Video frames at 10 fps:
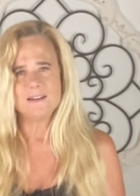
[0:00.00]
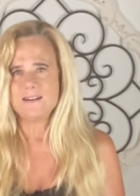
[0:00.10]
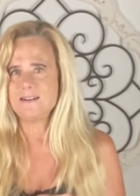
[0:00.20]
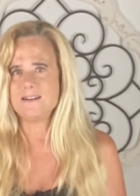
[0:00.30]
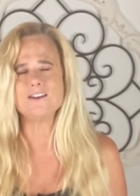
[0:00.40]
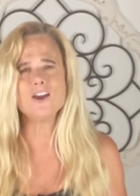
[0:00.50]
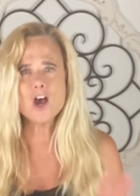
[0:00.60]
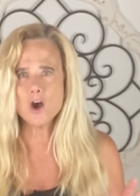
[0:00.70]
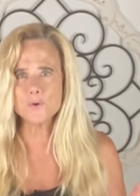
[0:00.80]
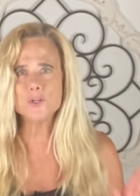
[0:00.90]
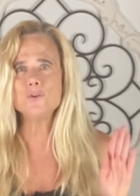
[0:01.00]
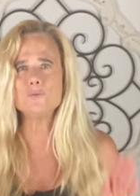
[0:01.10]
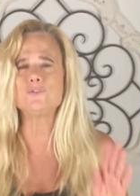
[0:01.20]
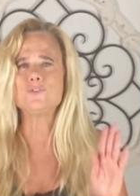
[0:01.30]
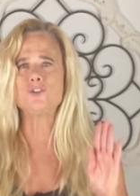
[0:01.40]
No,
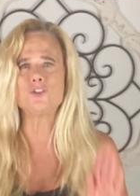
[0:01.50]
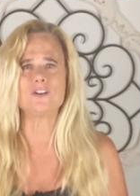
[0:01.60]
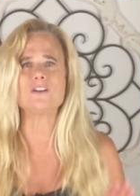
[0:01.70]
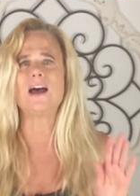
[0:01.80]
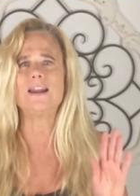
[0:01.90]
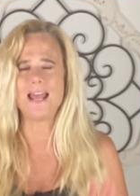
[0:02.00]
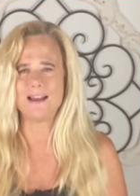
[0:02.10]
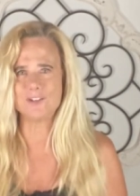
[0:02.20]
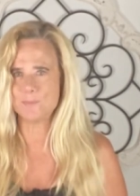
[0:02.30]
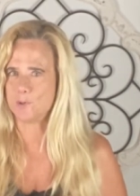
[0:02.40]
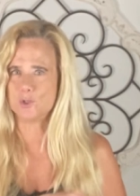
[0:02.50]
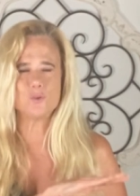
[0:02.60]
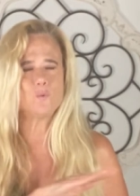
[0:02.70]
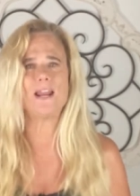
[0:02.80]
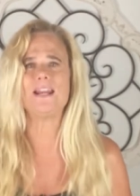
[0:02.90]
you should not have to
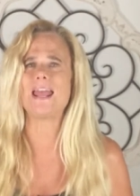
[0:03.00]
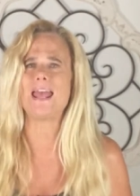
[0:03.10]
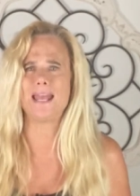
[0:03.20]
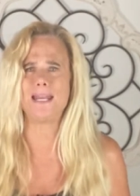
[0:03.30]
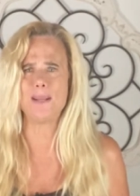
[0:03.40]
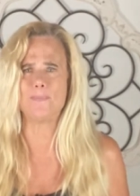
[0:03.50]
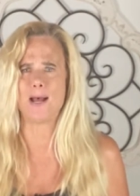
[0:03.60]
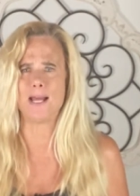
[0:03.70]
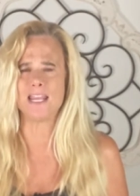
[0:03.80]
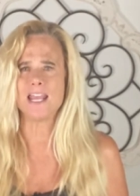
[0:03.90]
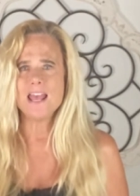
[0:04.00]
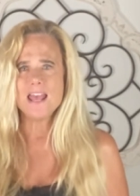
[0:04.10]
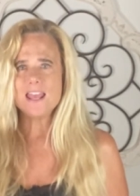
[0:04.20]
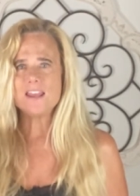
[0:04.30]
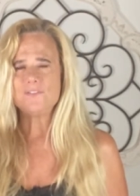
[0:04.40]
persuade anybody.
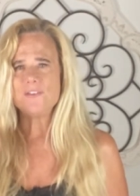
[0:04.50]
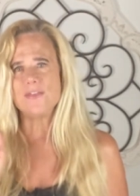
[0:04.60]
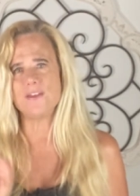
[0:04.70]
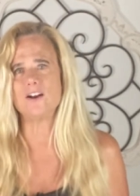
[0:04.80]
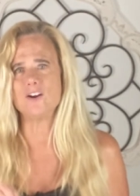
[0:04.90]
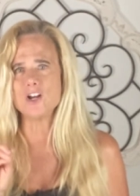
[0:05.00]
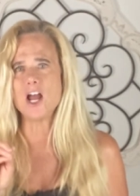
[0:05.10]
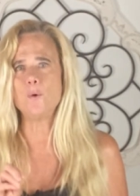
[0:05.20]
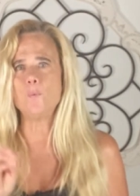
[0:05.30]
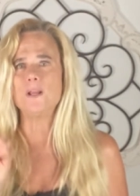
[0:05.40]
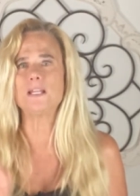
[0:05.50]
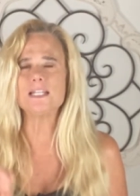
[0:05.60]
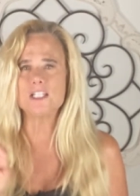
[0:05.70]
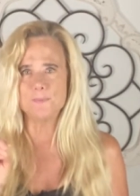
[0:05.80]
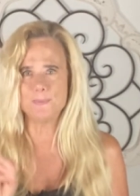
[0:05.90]
If they're not
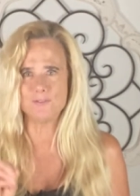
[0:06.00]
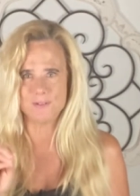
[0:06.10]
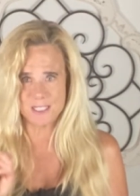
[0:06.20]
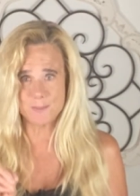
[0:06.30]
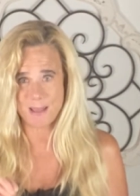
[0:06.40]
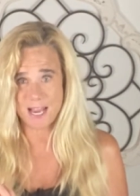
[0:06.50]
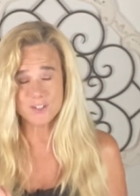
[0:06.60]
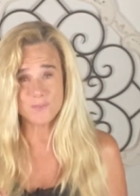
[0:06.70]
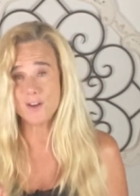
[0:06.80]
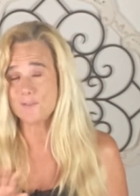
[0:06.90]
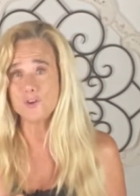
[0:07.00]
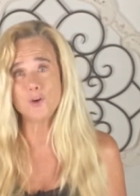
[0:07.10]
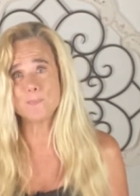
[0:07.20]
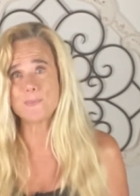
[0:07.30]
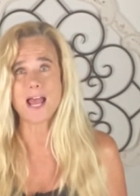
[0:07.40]
willing to be respectful of
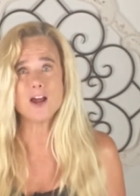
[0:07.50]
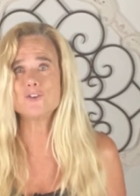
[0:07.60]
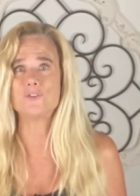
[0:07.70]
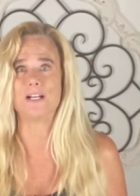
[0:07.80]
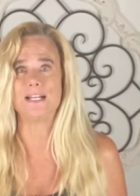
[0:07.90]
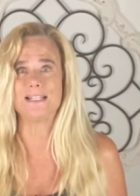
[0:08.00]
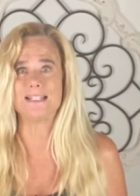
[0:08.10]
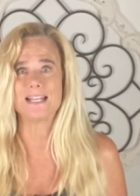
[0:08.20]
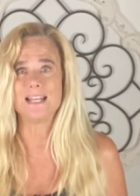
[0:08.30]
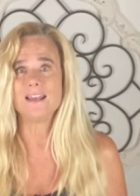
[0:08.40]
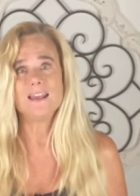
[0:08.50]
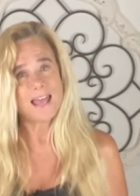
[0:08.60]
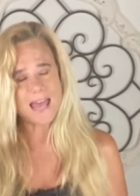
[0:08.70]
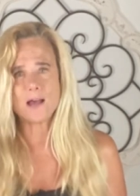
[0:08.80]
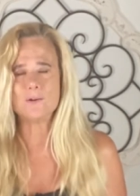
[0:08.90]
your boundaries,
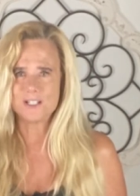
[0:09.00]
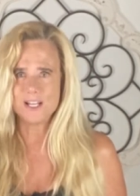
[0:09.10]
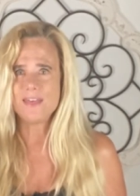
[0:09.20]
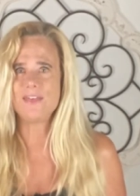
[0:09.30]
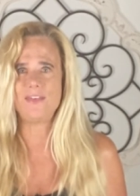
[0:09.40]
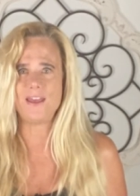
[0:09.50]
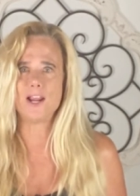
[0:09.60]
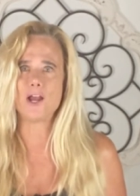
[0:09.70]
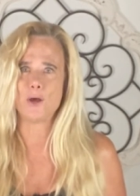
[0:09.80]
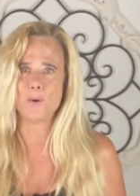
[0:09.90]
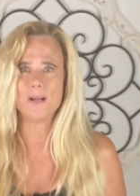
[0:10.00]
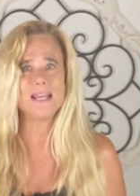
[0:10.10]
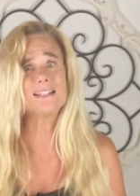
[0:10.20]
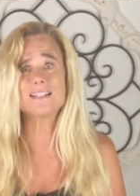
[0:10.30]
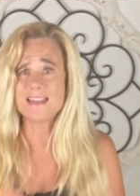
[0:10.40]
out they go.
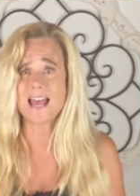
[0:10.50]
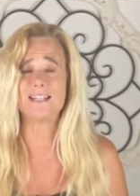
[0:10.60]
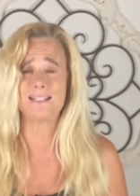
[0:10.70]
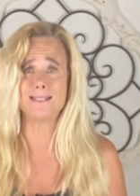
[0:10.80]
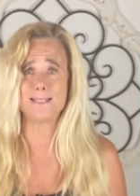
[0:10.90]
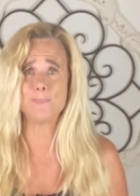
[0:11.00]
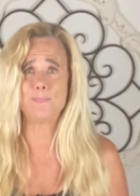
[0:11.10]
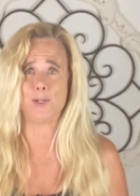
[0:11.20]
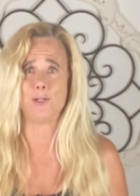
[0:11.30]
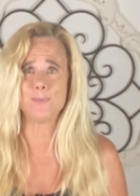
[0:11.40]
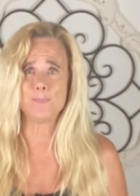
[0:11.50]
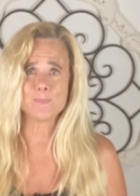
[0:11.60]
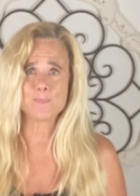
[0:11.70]
It's that simple.